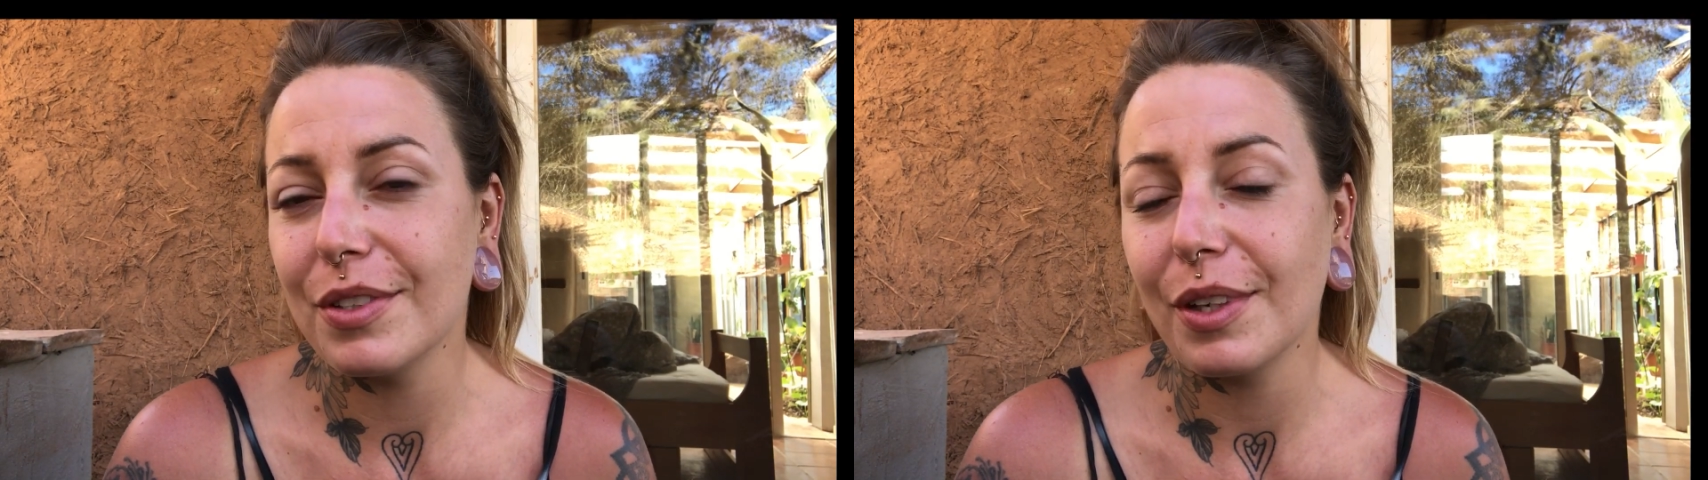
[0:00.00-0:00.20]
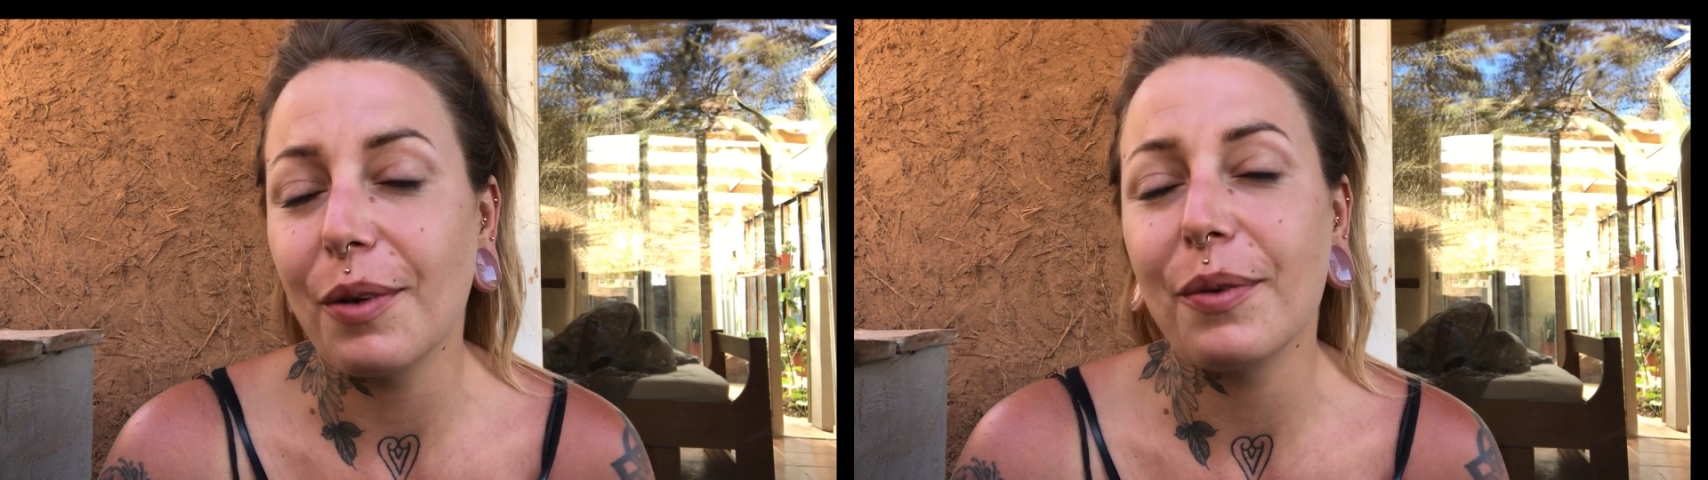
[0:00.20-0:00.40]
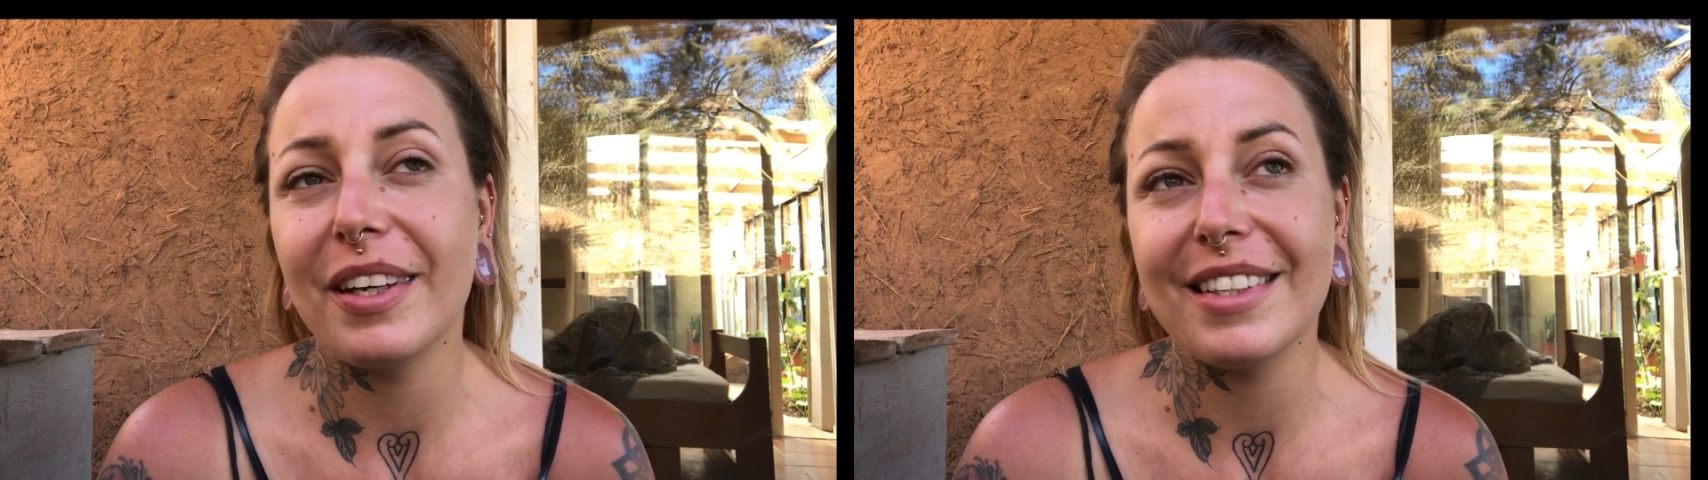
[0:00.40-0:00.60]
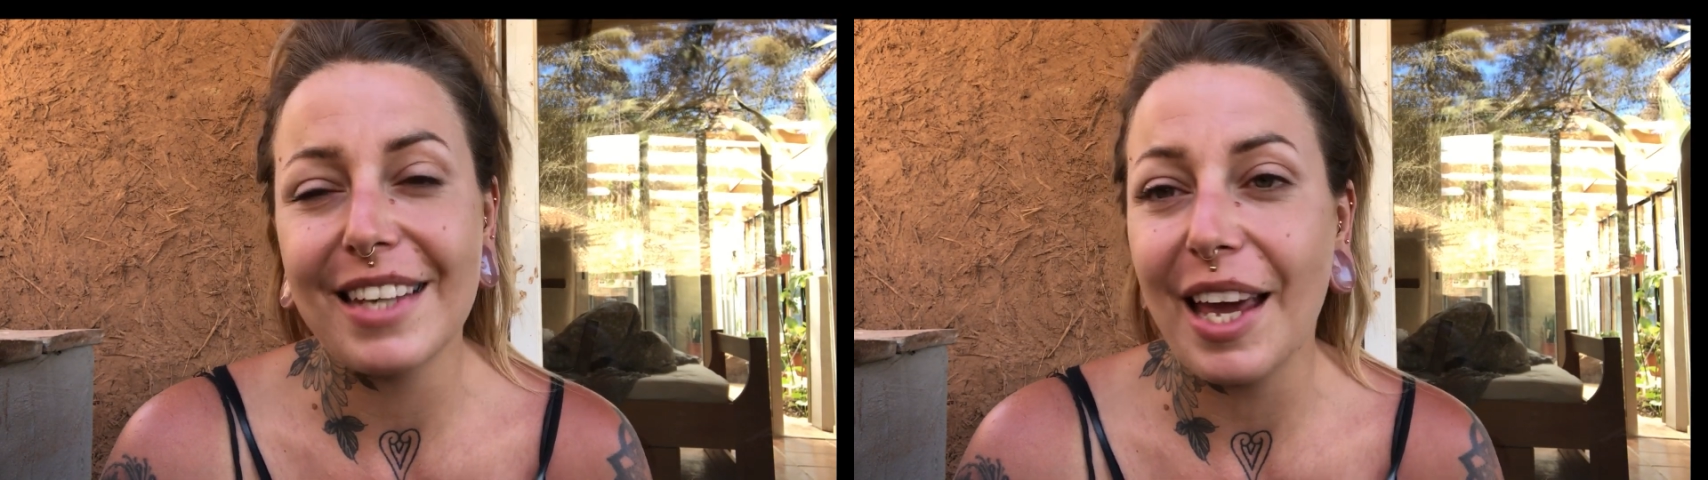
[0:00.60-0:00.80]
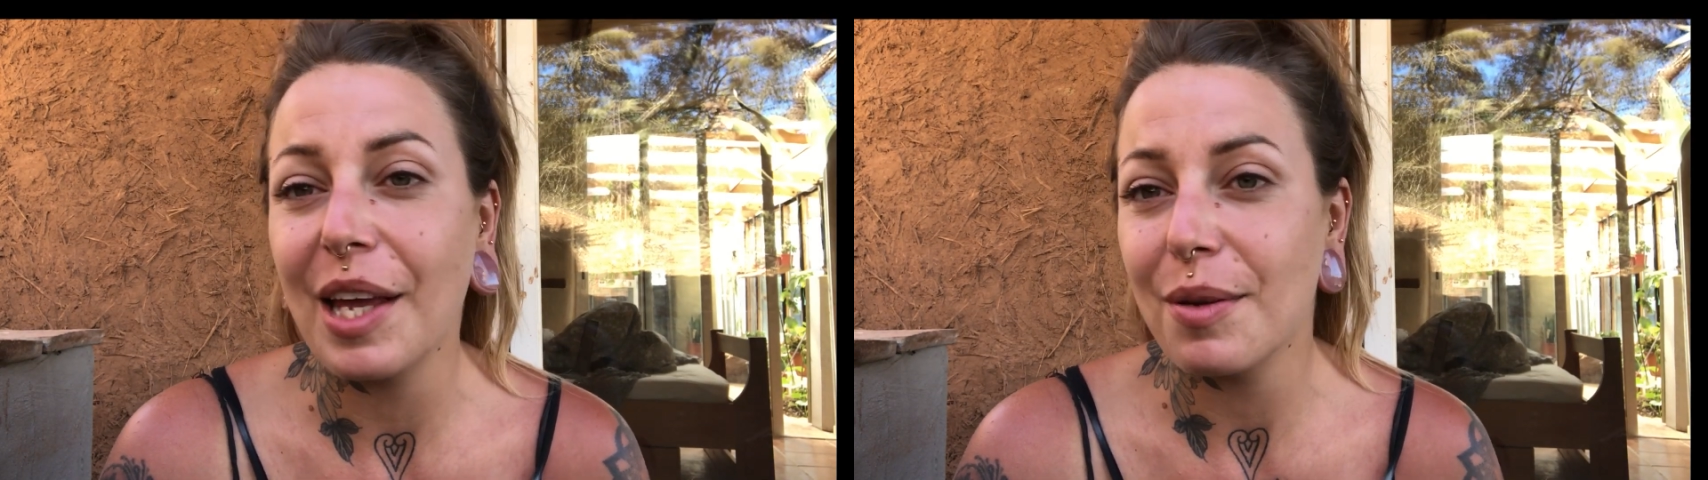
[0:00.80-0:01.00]
So we're
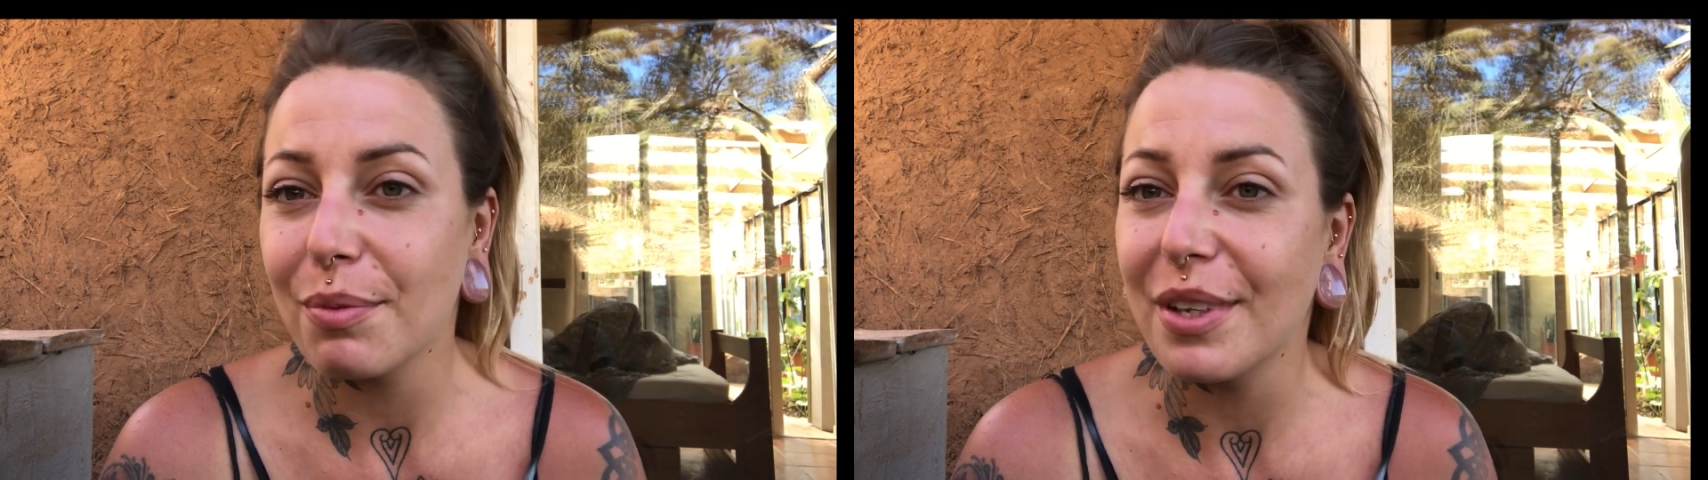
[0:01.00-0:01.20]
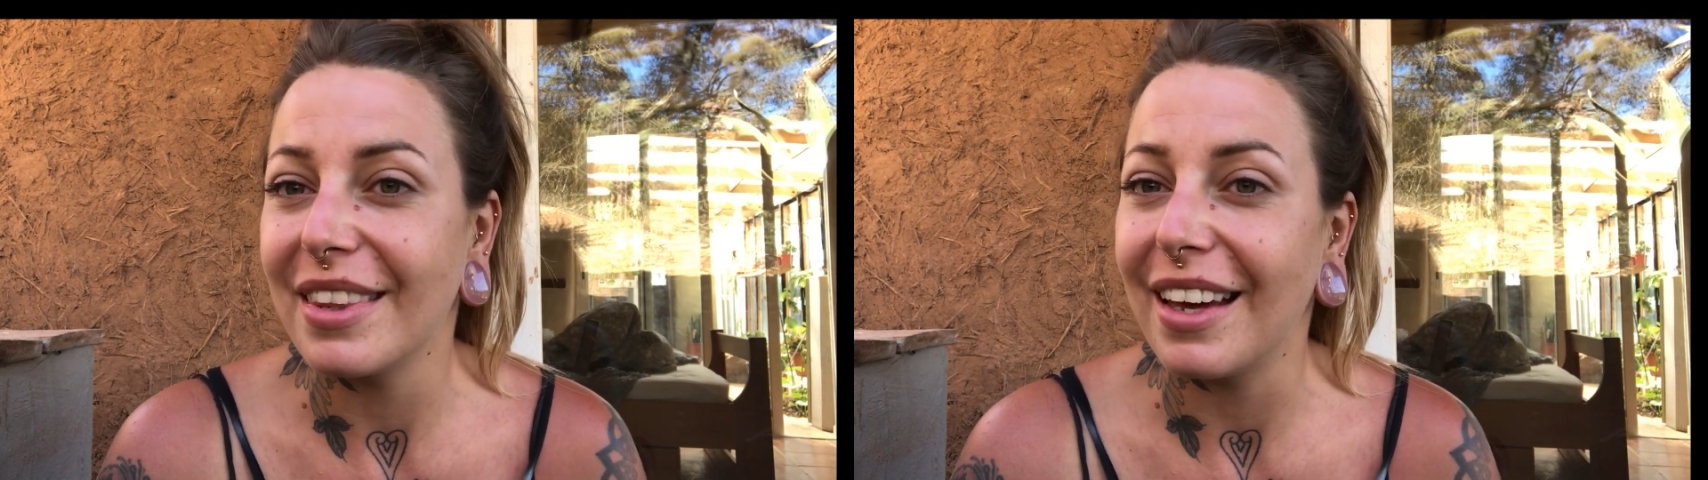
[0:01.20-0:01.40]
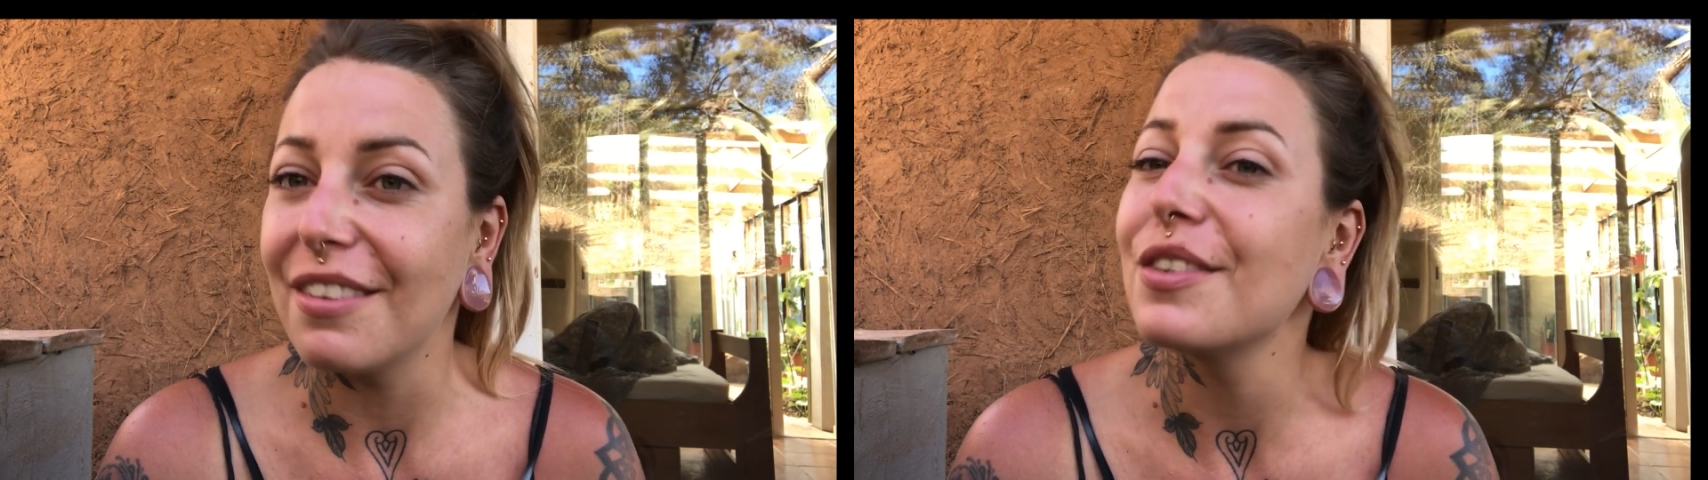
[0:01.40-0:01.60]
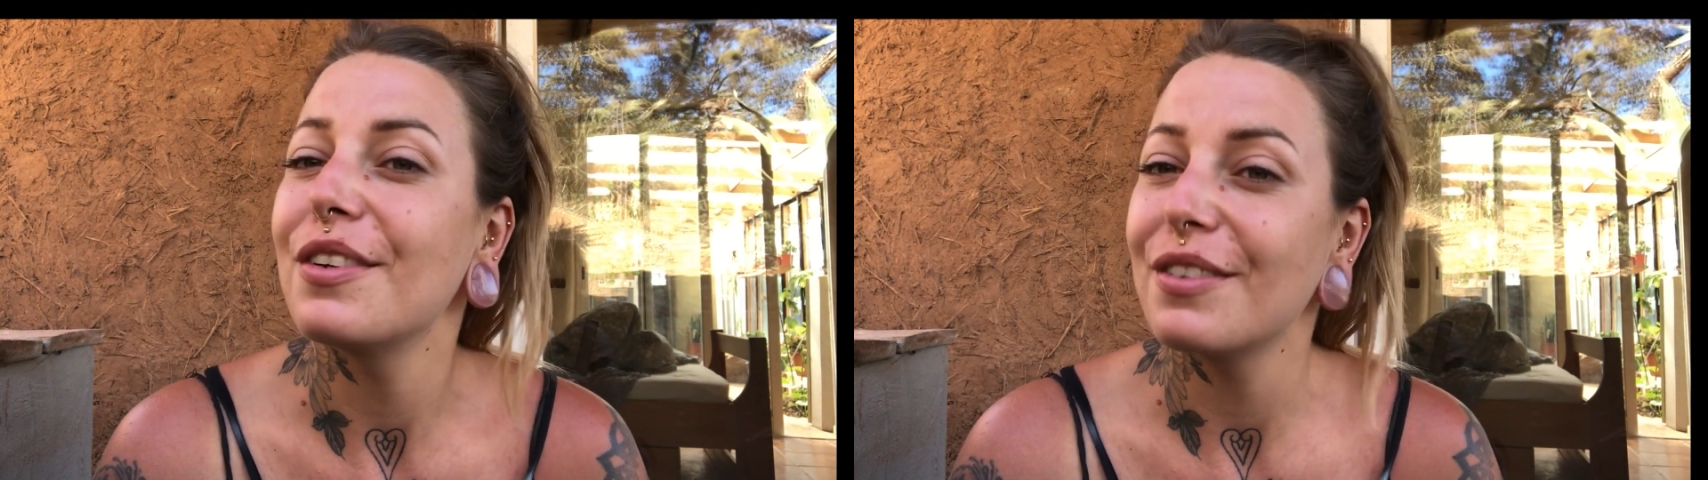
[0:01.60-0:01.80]
taking a breather after a